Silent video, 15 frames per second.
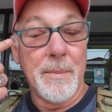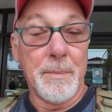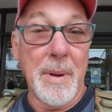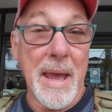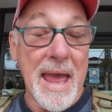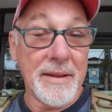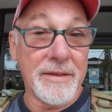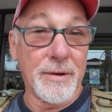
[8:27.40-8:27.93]

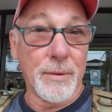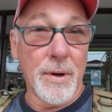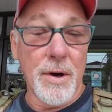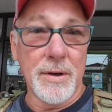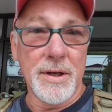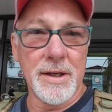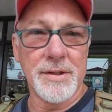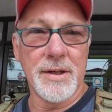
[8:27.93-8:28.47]
bad the
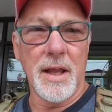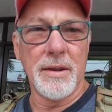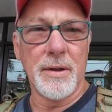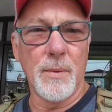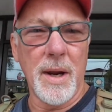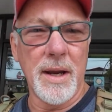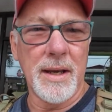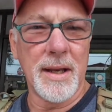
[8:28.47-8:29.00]
road is on the
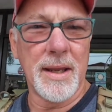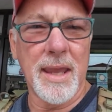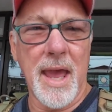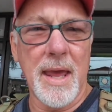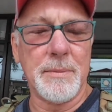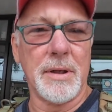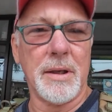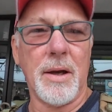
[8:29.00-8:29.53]
way to
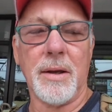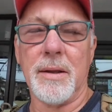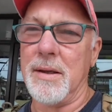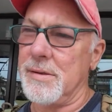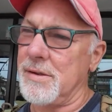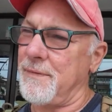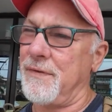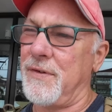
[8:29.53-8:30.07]
Catbalogan.
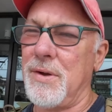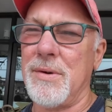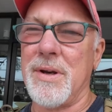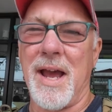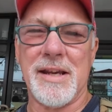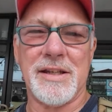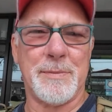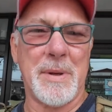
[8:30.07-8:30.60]
There's a few
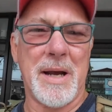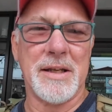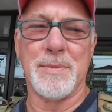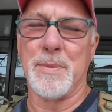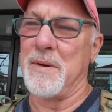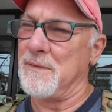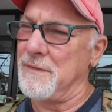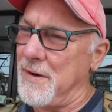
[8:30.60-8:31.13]
nice spots,
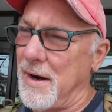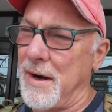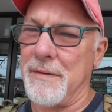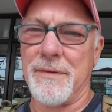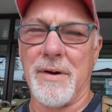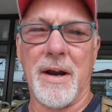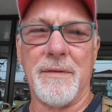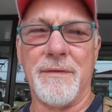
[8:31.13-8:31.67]
but very,
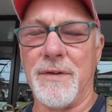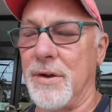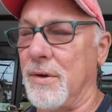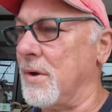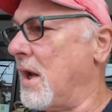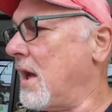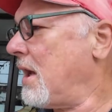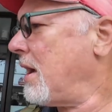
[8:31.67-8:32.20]
very
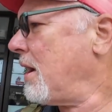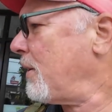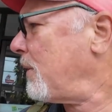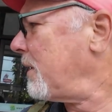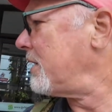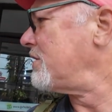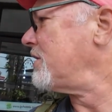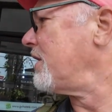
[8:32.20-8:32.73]
few. What did